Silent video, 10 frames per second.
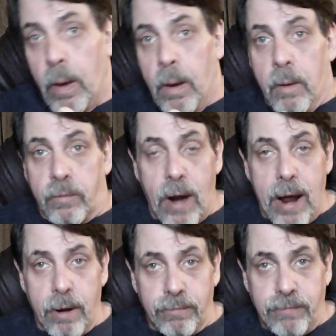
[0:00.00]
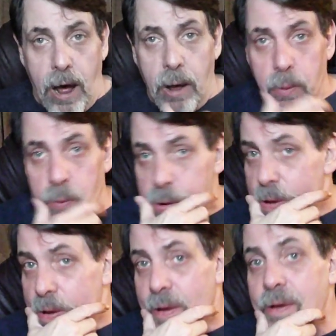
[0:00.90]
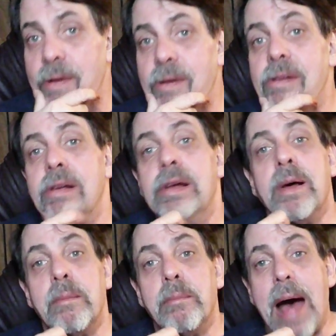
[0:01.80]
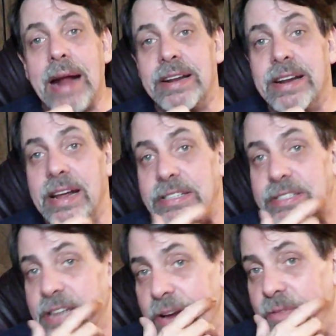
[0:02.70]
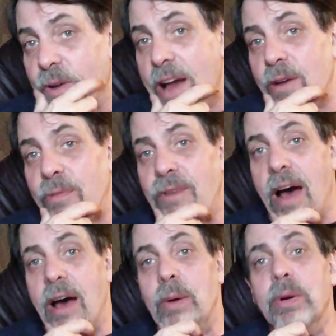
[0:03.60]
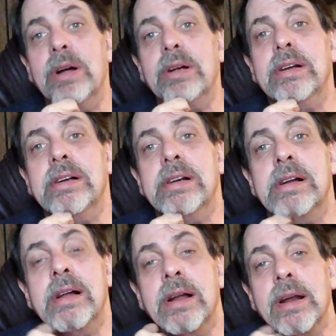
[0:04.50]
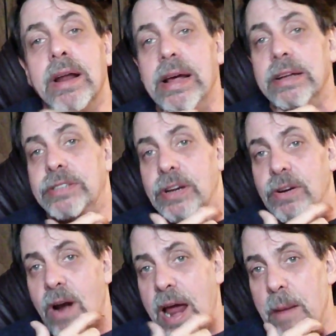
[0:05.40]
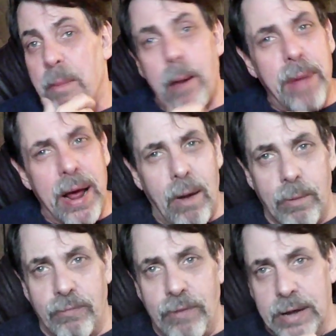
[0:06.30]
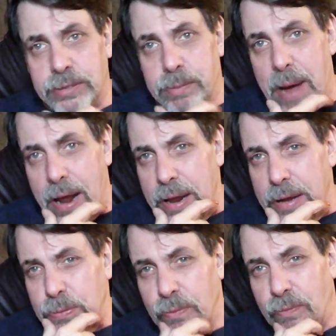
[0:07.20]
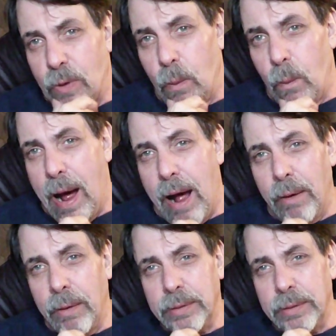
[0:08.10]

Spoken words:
friend or foe, back to D.C., friend or foe, Lindsey Graham. I've been on the fence about this one for a while.